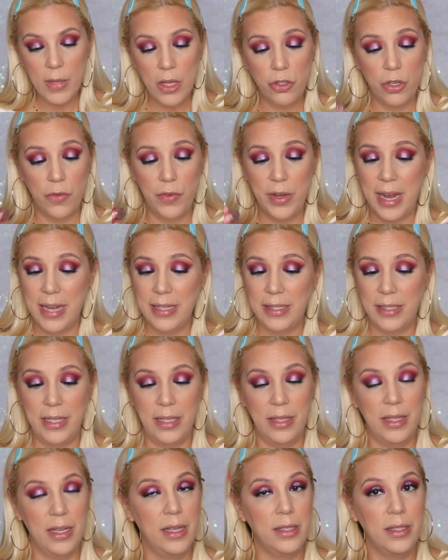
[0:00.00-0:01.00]
So if you guys see
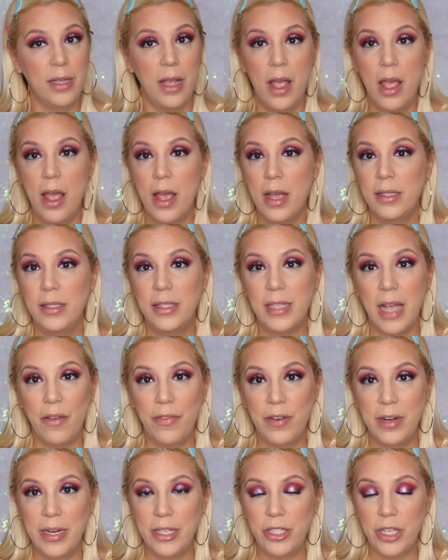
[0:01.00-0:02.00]
this,
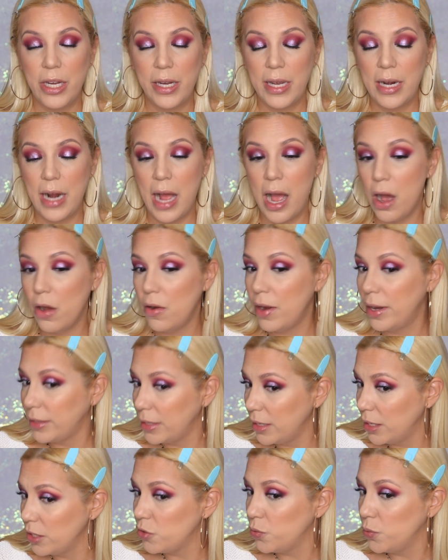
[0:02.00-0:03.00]
definitely check it out. I
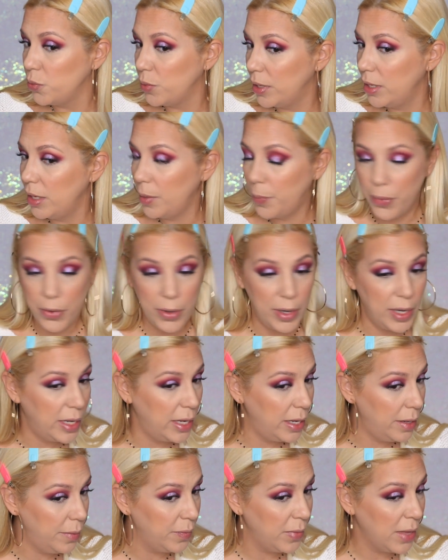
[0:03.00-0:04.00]
think it's really
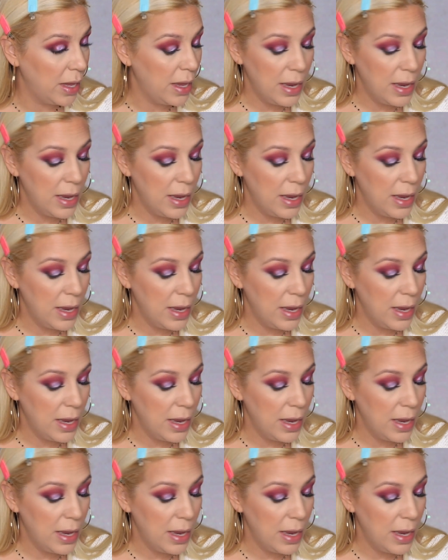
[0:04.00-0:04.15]
pretty.